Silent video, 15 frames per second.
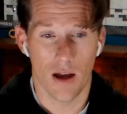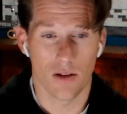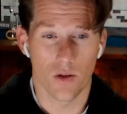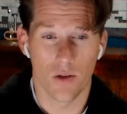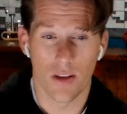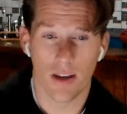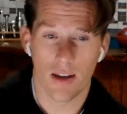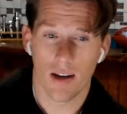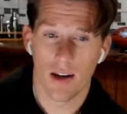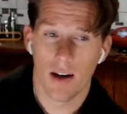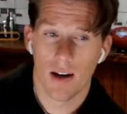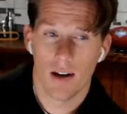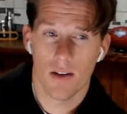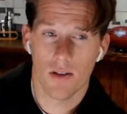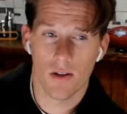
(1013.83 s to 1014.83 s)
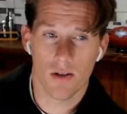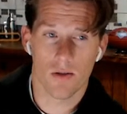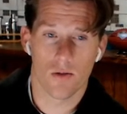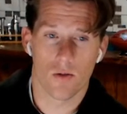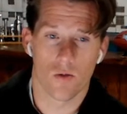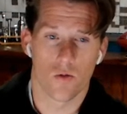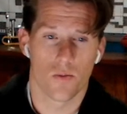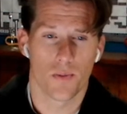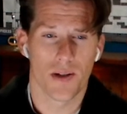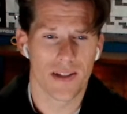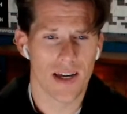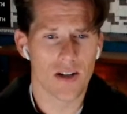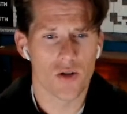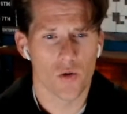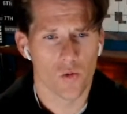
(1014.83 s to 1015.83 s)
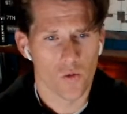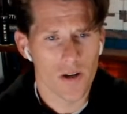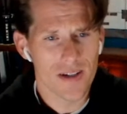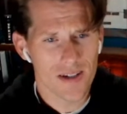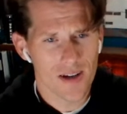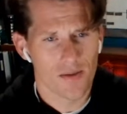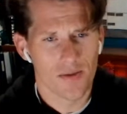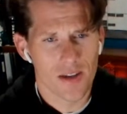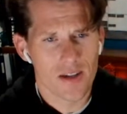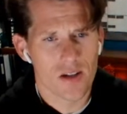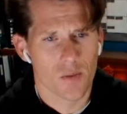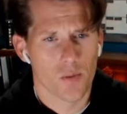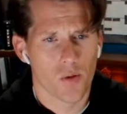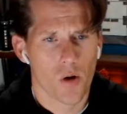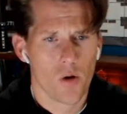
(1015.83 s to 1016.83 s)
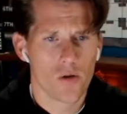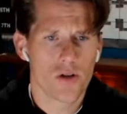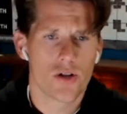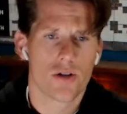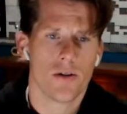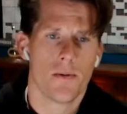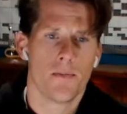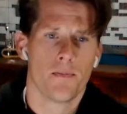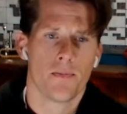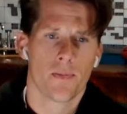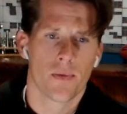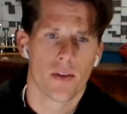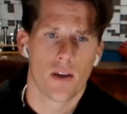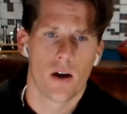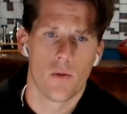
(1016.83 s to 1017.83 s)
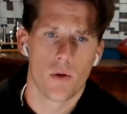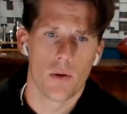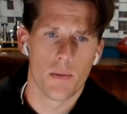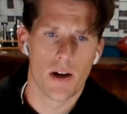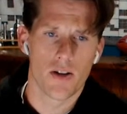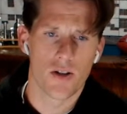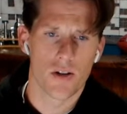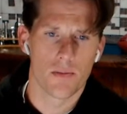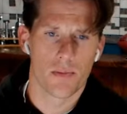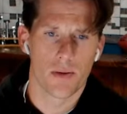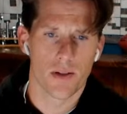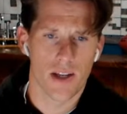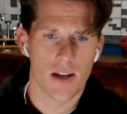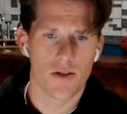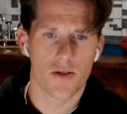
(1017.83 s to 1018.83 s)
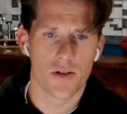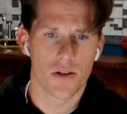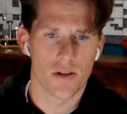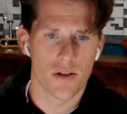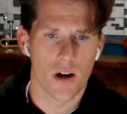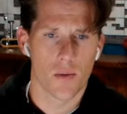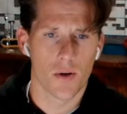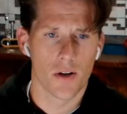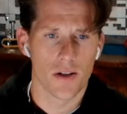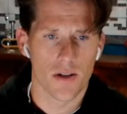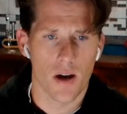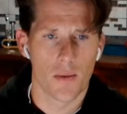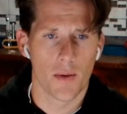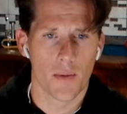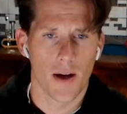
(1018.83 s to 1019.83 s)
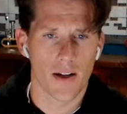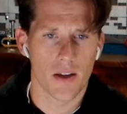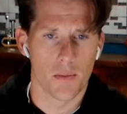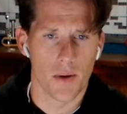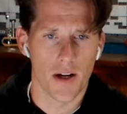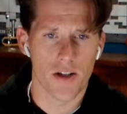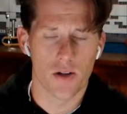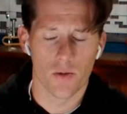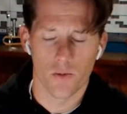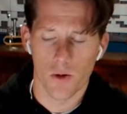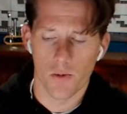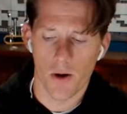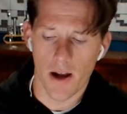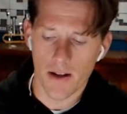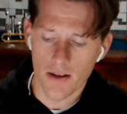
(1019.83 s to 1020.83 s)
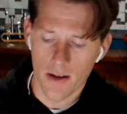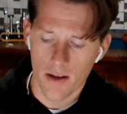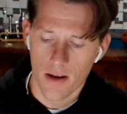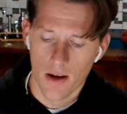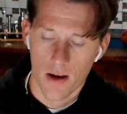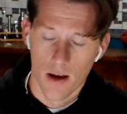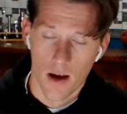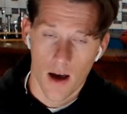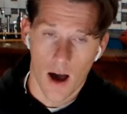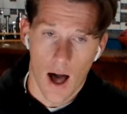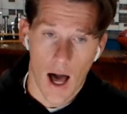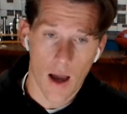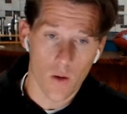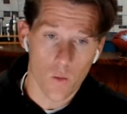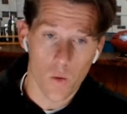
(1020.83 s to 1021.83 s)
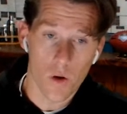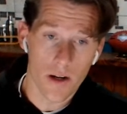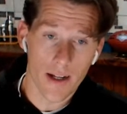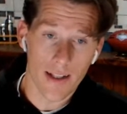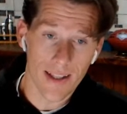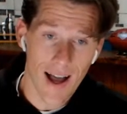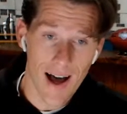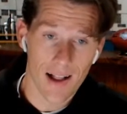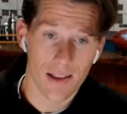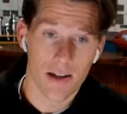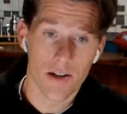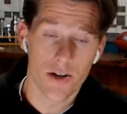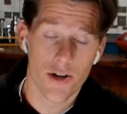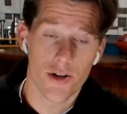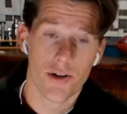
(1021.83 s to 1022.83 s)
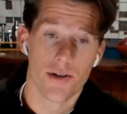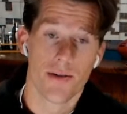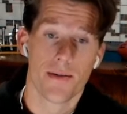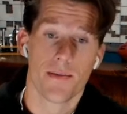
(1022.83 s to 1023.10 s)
do think another potential risk of this approach, we mentioned potentially the stubbornness coming back to bite you in the rear end. I would acknowledge